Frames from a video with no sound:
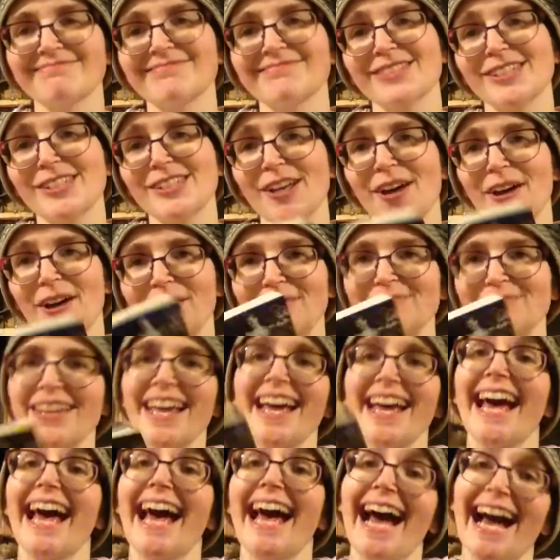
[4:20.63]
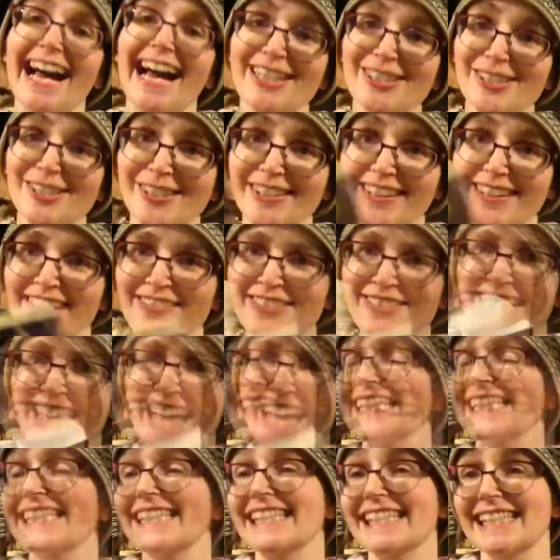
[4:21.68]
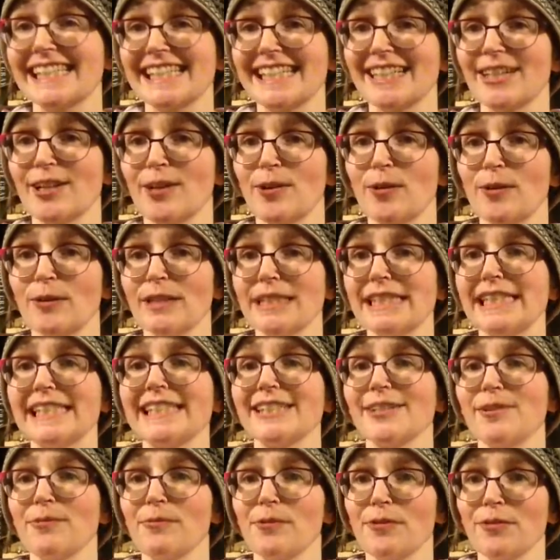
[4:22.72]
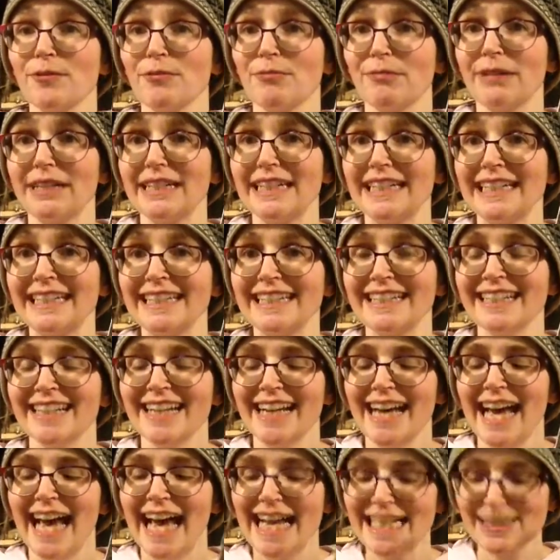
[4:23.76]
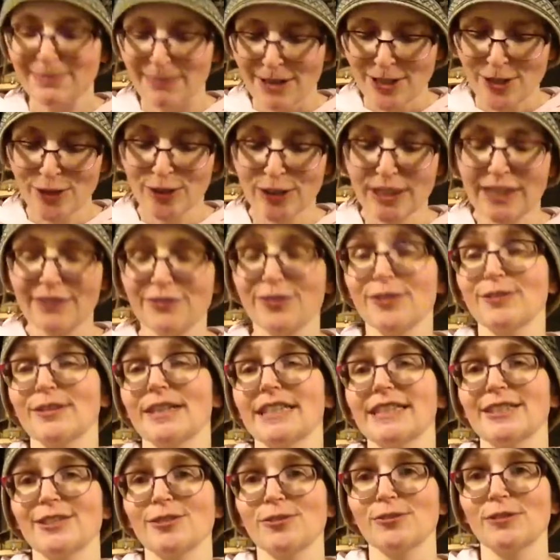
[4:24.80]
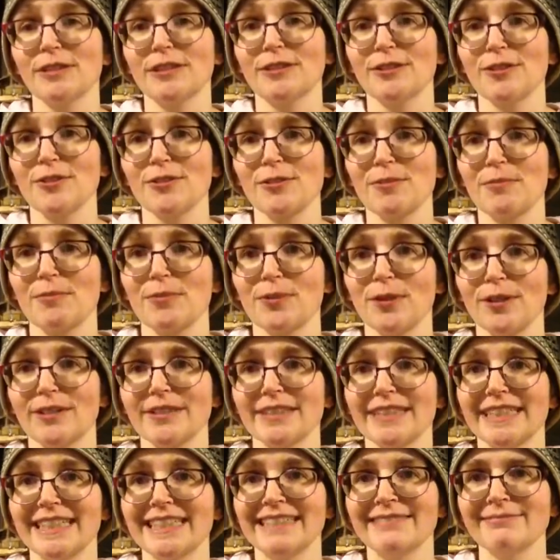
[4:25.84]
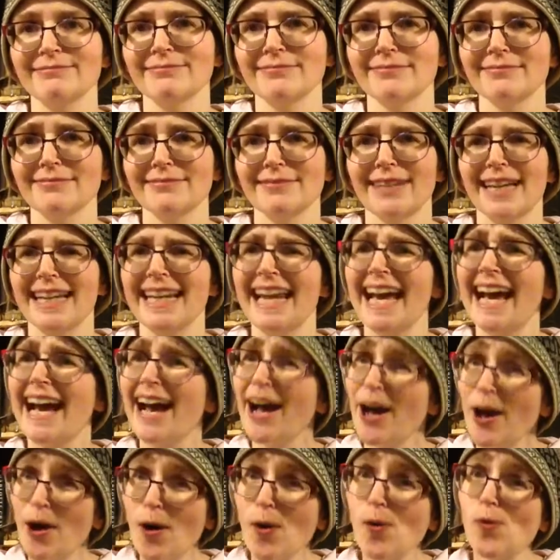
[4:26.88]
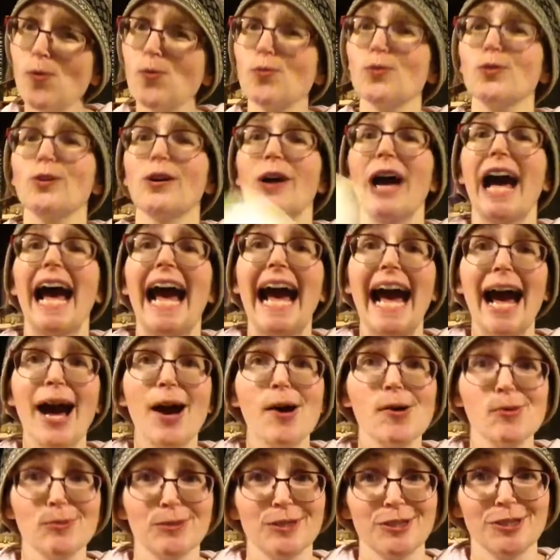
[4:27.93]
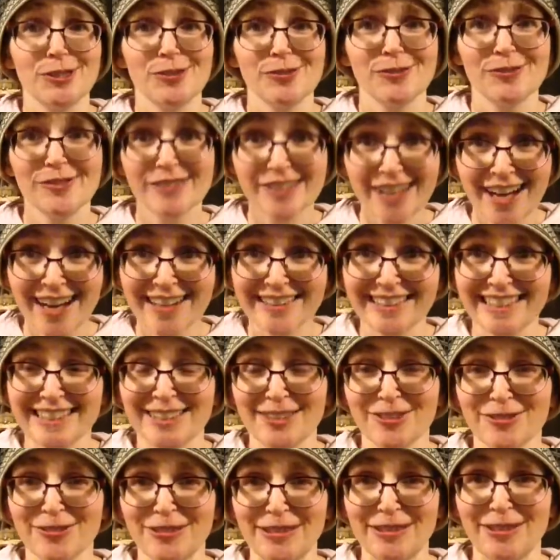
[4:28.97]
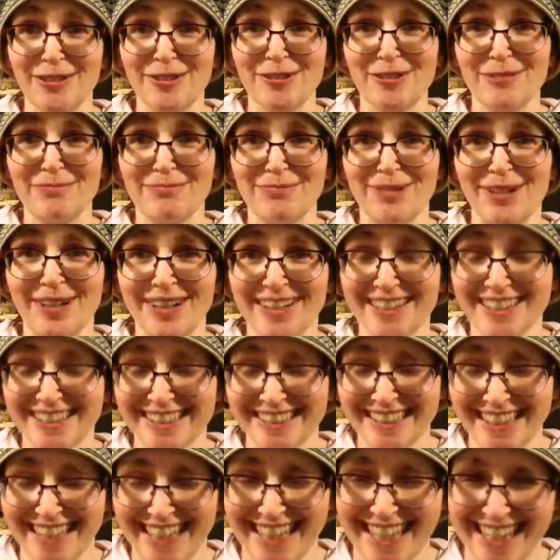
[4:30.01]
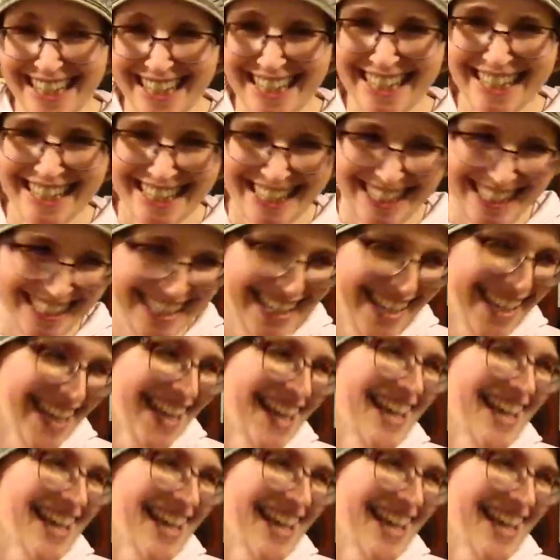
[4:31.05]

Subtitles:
So, I just love that. It's still worth reading, especially if you like A Tree Grows in Brooklyn. And how could you not like A Tree Grows in Brooklyn?